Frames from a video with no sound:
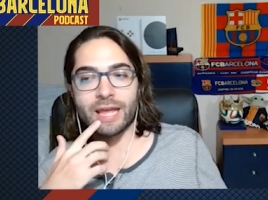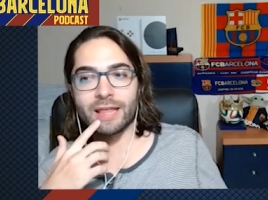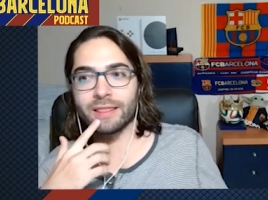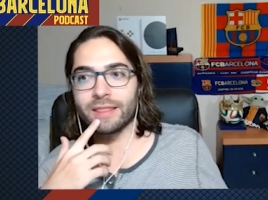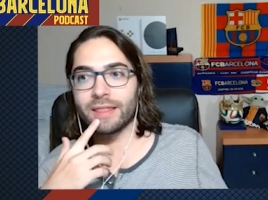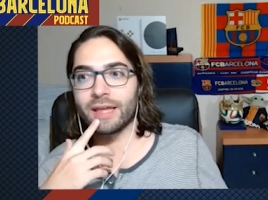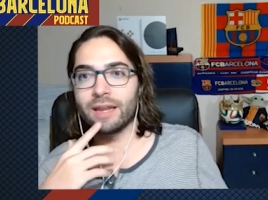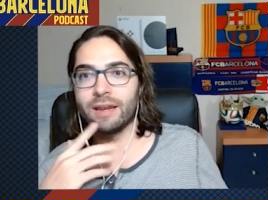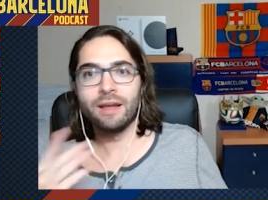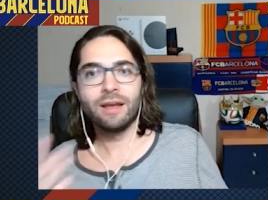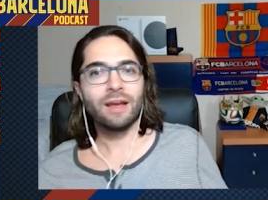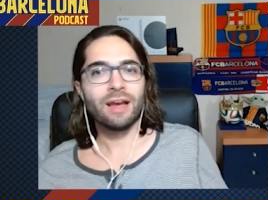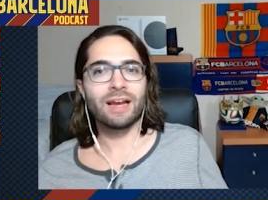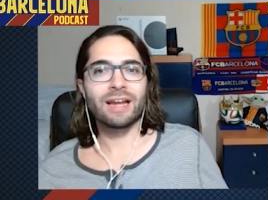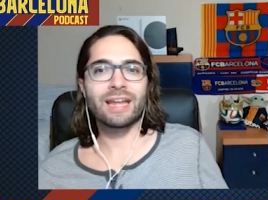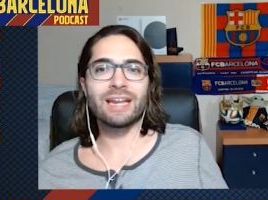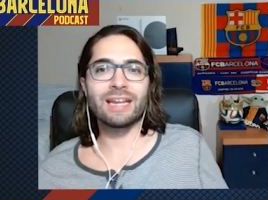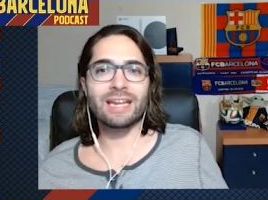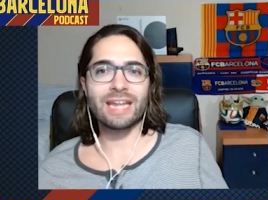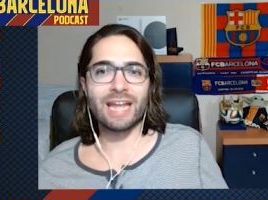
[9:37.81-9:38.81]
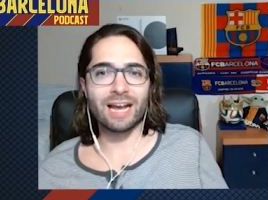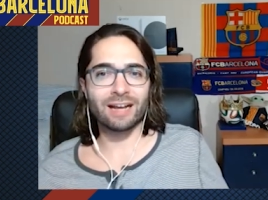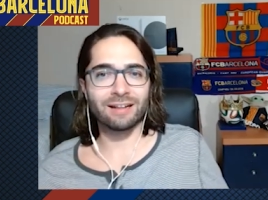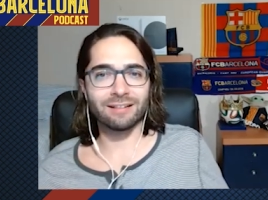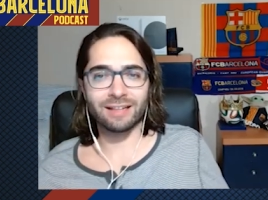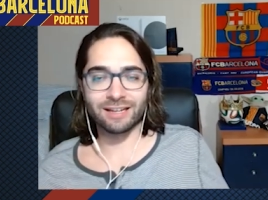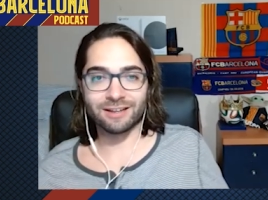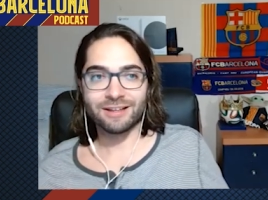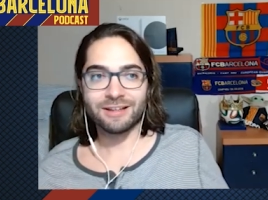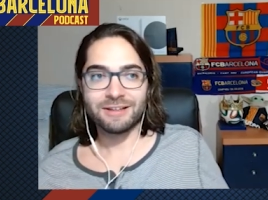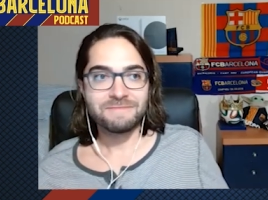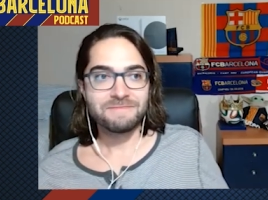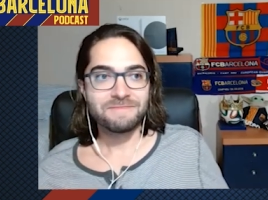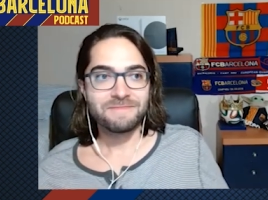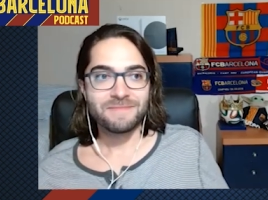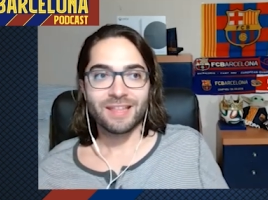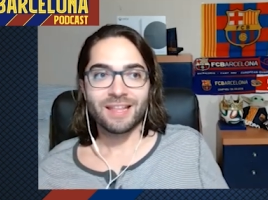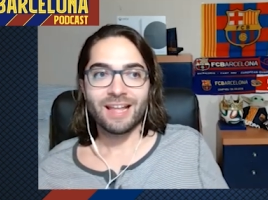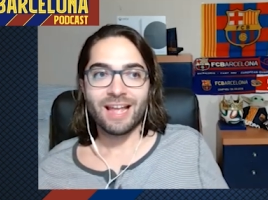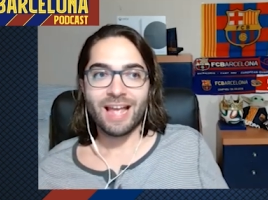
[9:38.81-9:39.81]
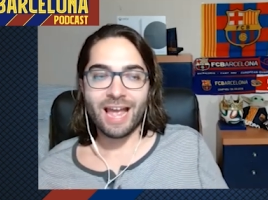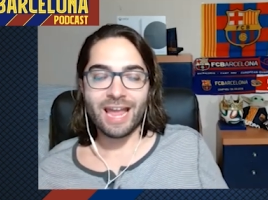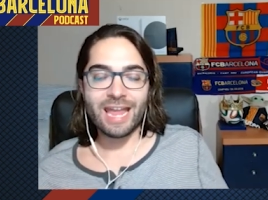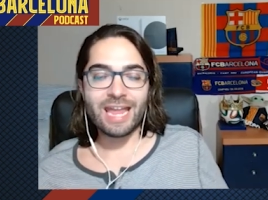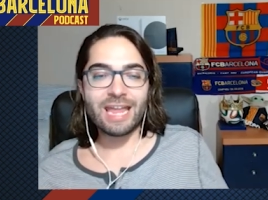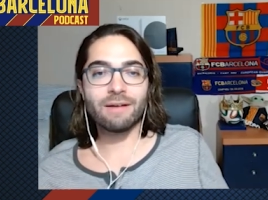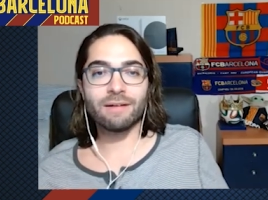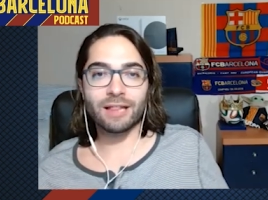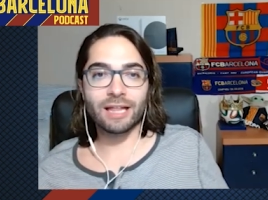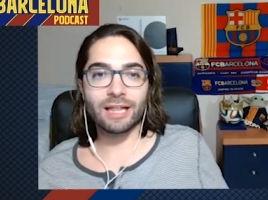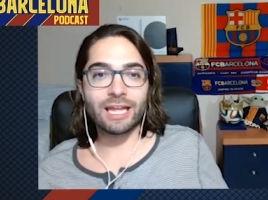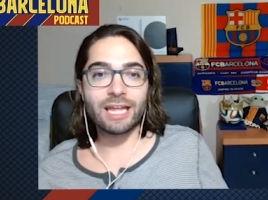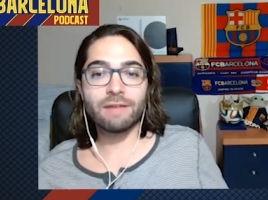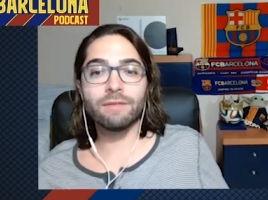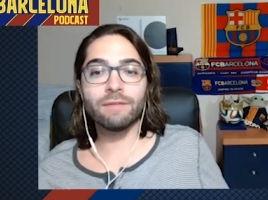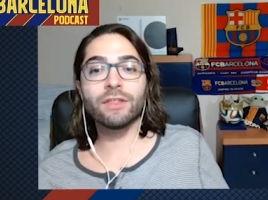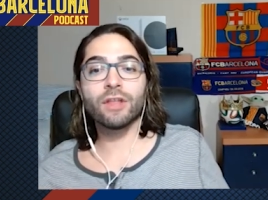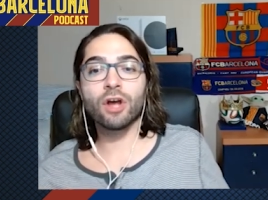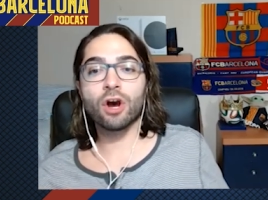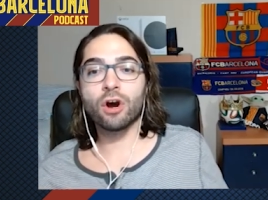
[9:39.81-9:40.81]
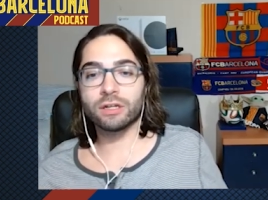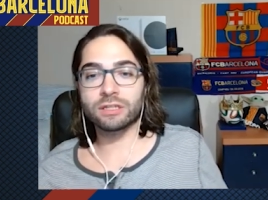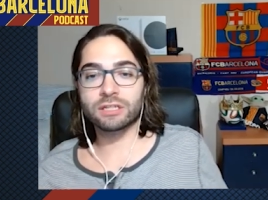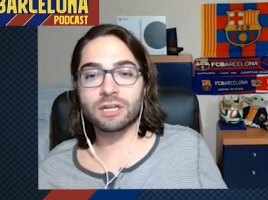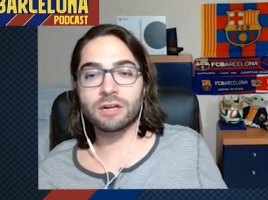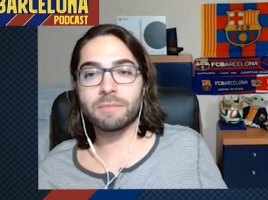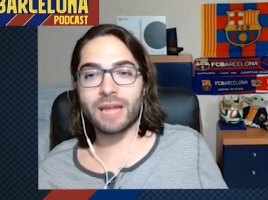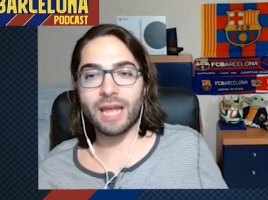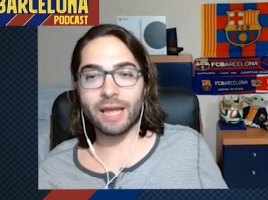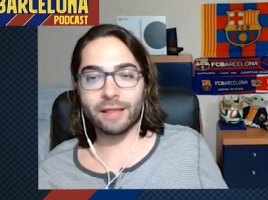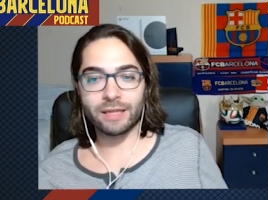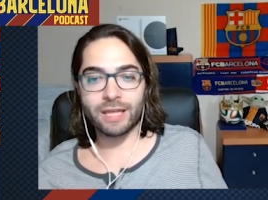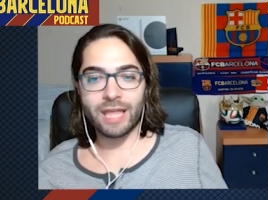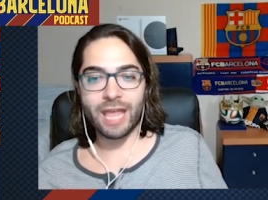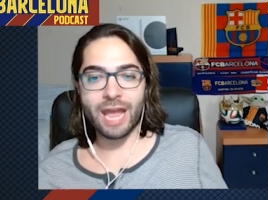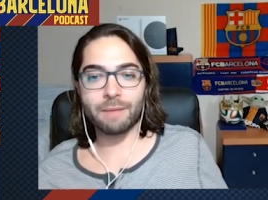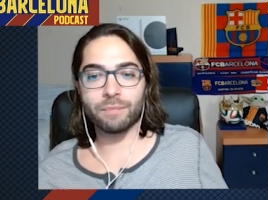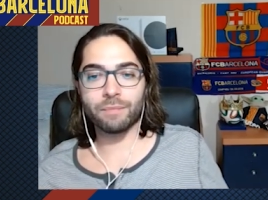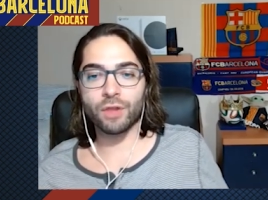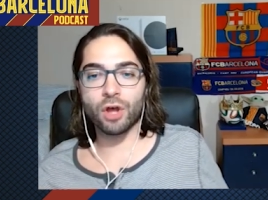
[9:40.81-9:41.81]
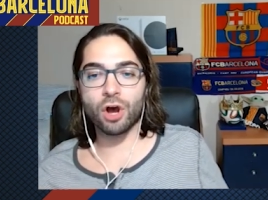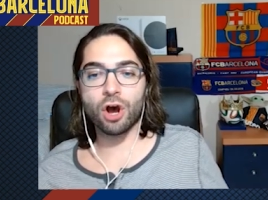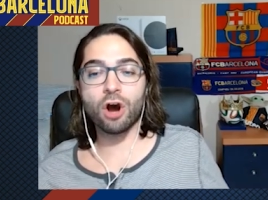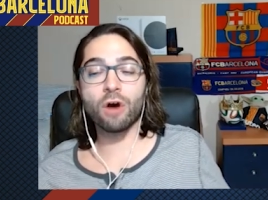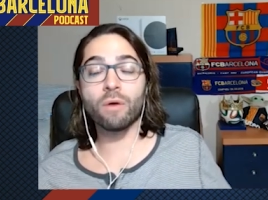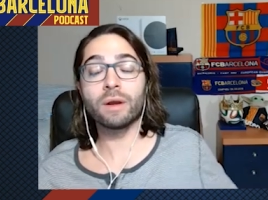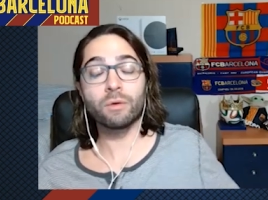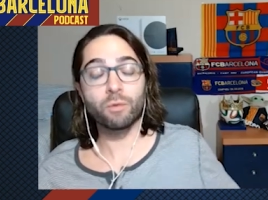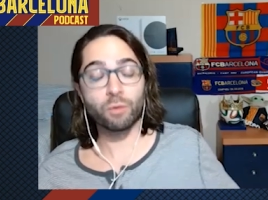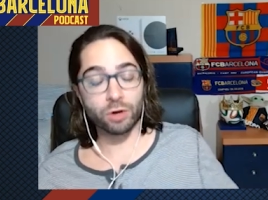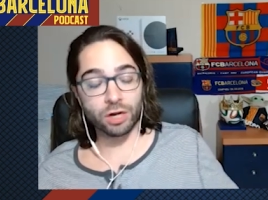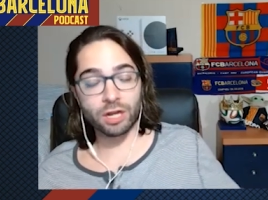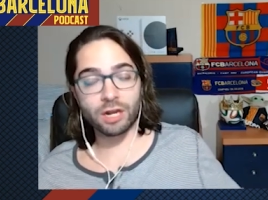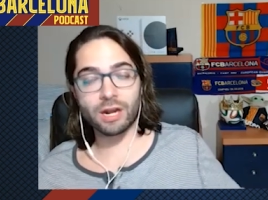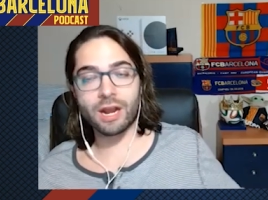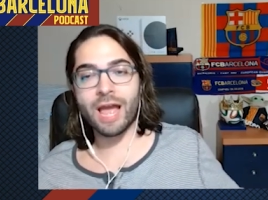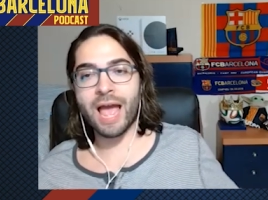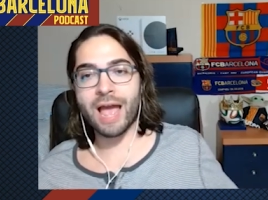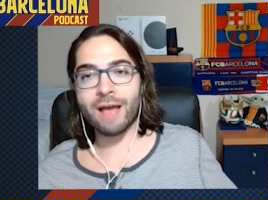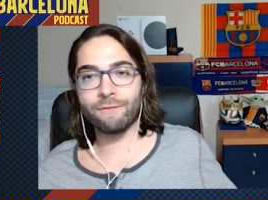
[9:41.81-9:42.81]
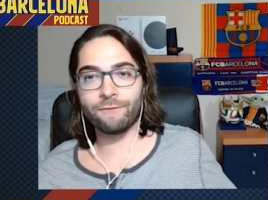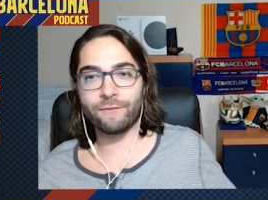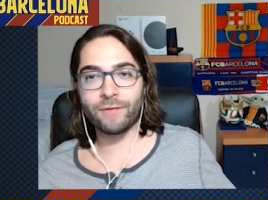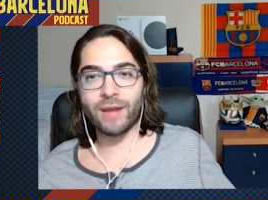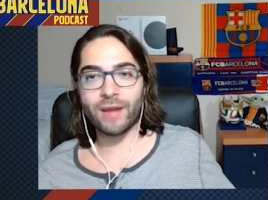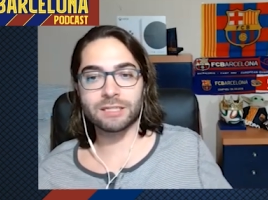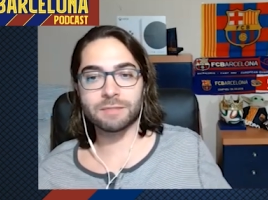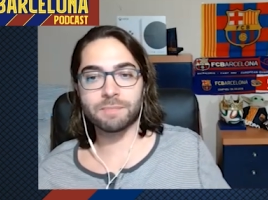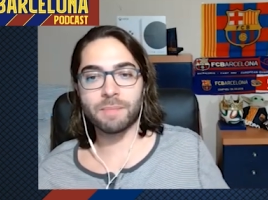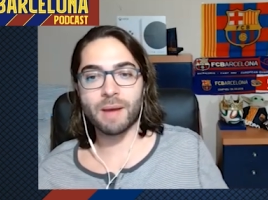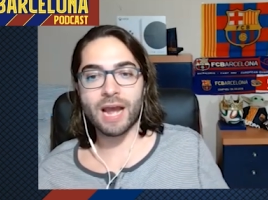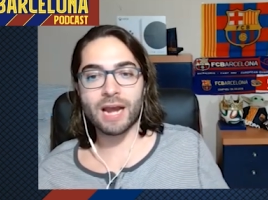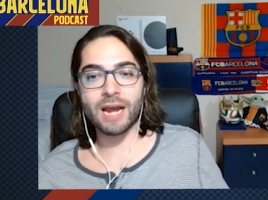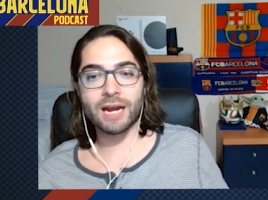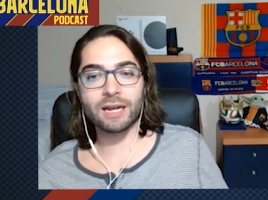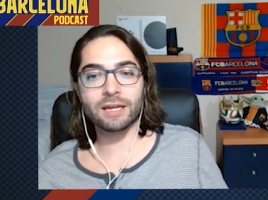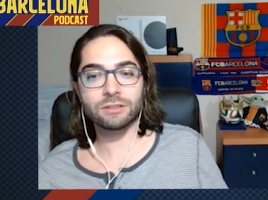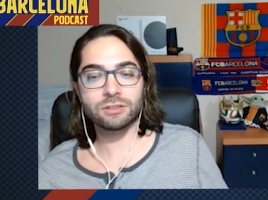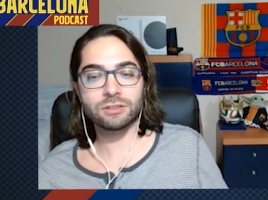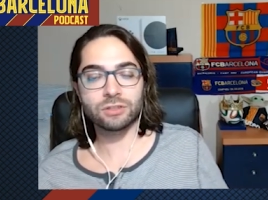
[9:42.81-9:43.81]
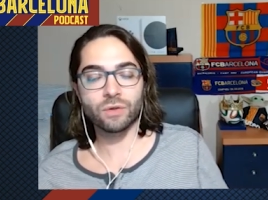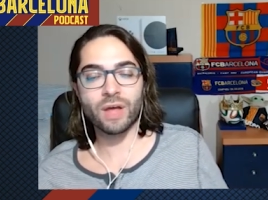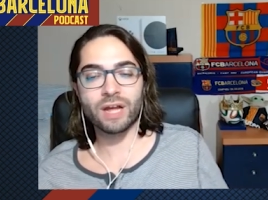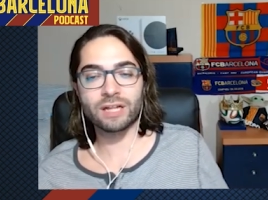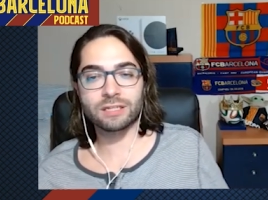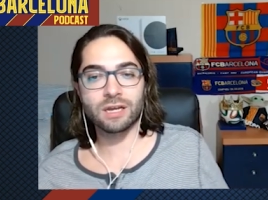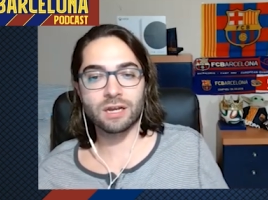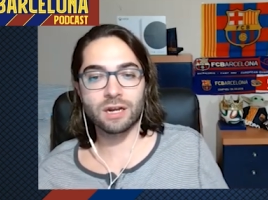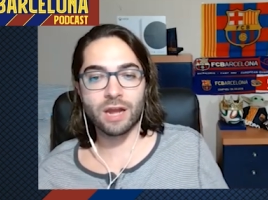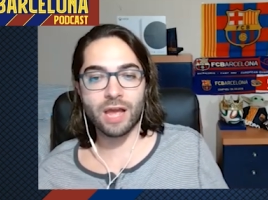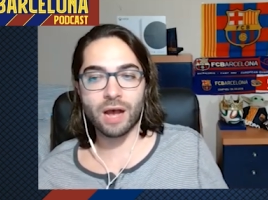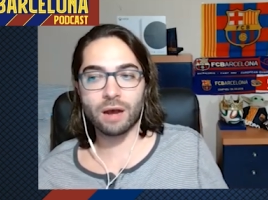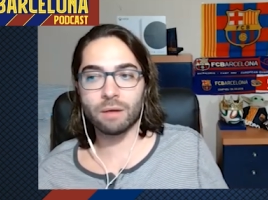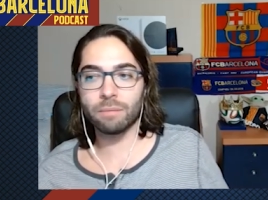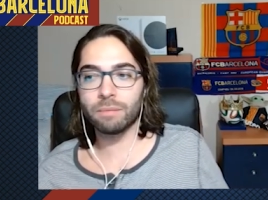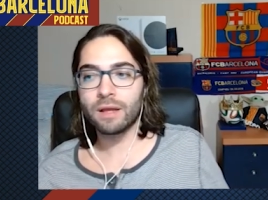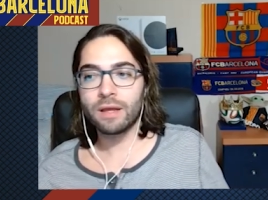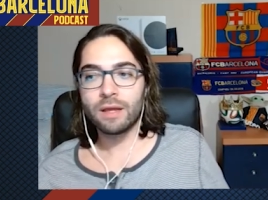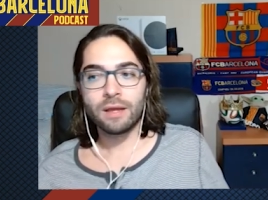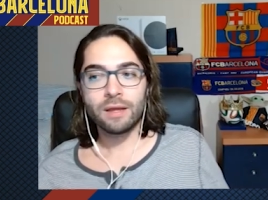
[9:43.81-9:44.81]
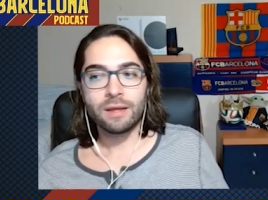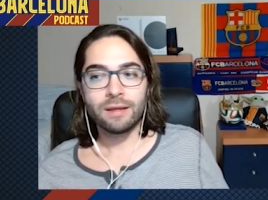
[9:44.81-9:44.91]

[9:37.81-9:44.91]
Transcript: And then again, yeah, like like even though it's going to be at the Camp Nou, and we're going to have fans back, so that's going to help.